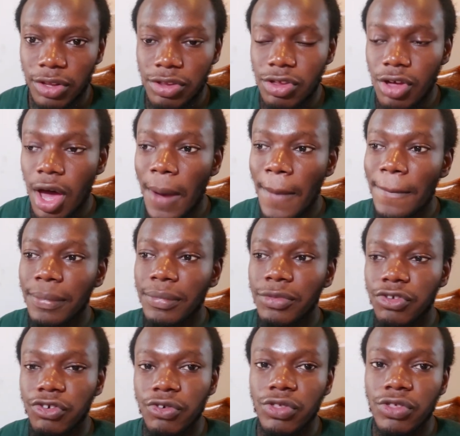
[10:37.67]

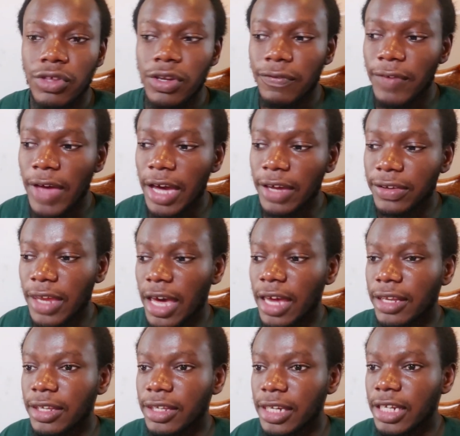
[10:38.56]
Some, due to the fact
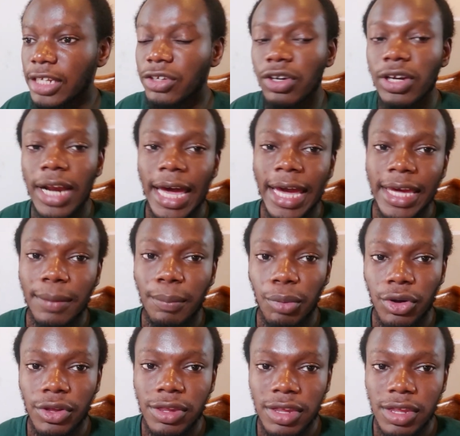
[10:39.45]
that they don't like
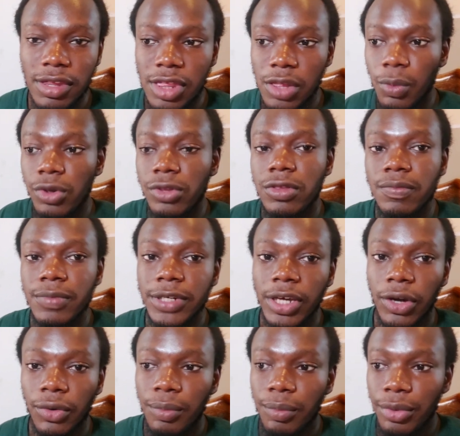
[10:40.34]
bosses, they want to be
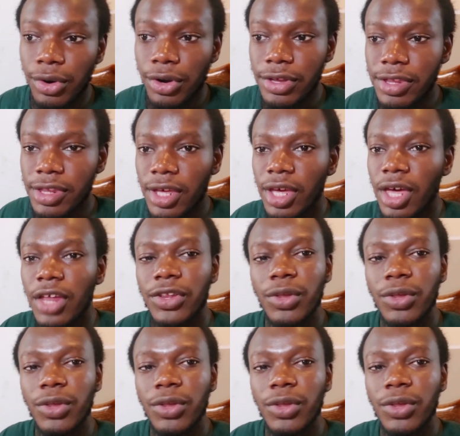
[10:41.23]
their own boss.